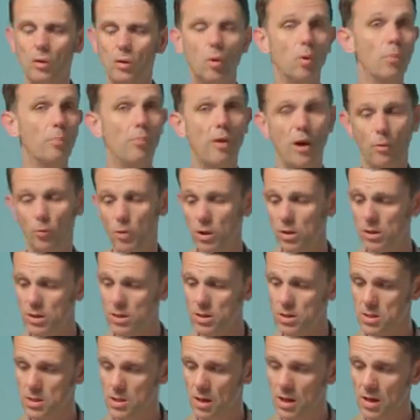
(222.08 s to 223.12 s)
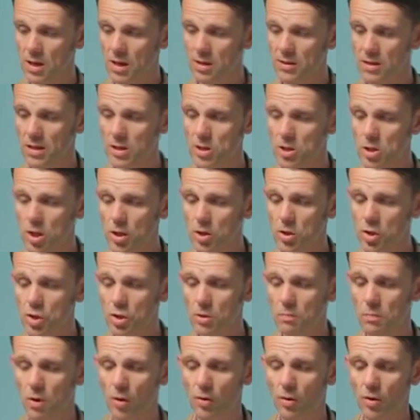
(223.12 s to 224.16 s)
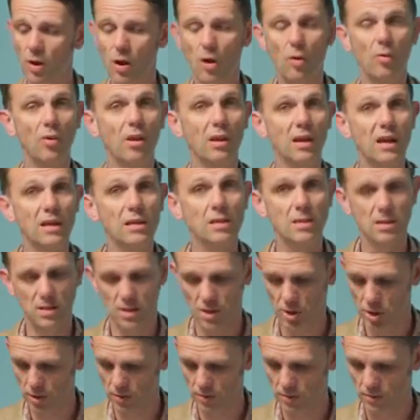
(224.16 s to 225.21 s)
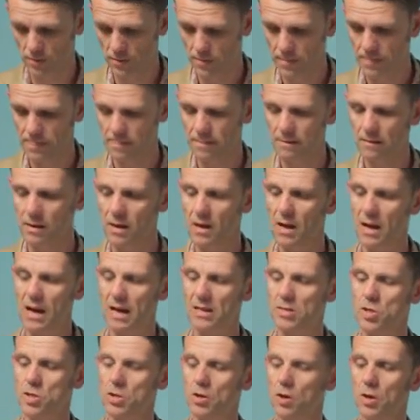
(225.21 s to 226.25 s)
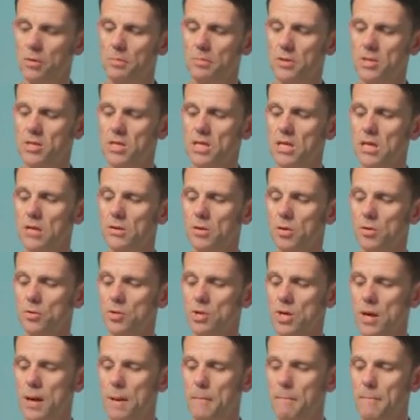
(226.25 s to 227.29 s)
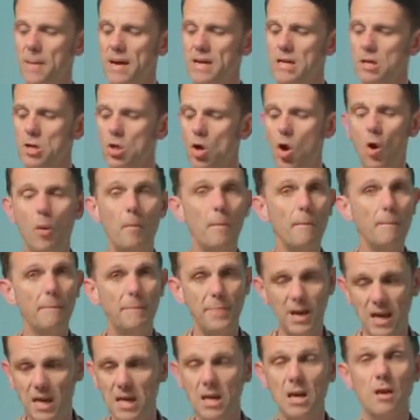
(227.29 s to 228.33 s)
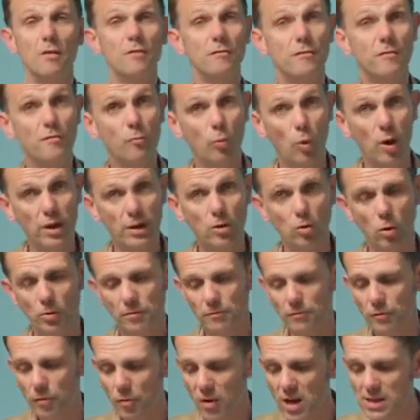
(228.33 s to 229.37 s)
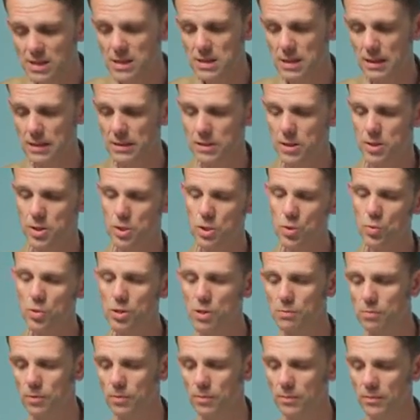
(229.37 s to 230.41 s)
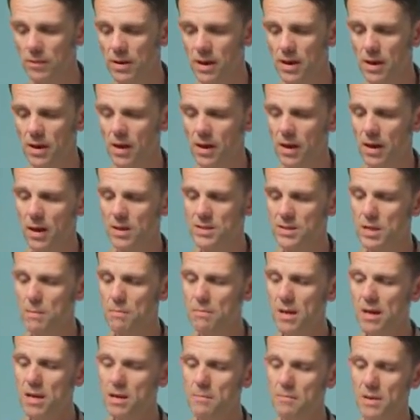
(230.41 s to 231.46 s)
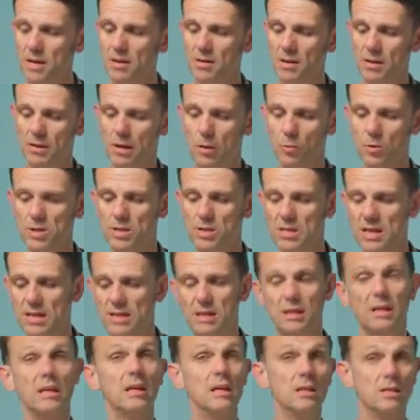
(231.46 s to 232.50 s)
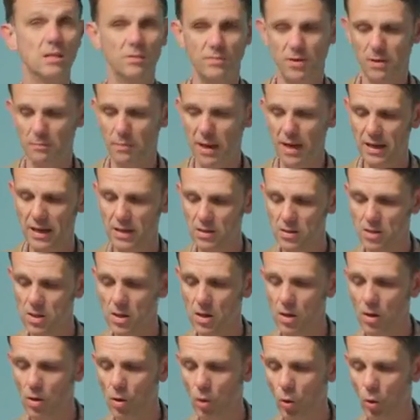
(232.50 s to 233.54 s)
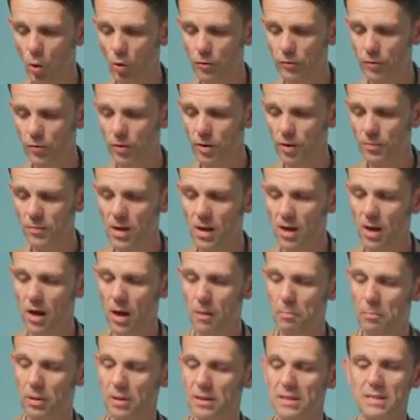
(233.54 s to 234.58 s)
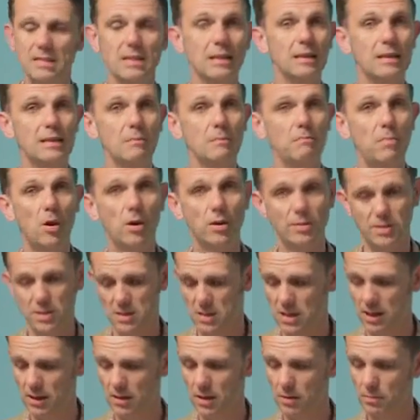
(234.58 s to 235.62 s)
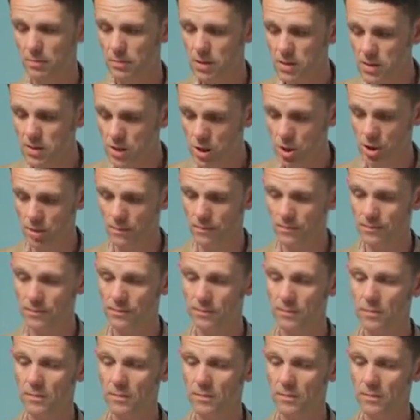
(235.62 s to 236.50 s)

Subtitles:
Lord Brown-Wilkinson then touched upon a related issue. Hansard materials may not be what he called forensically suitable, as it may be that they were said in the heat of debate or from a politically partisan position.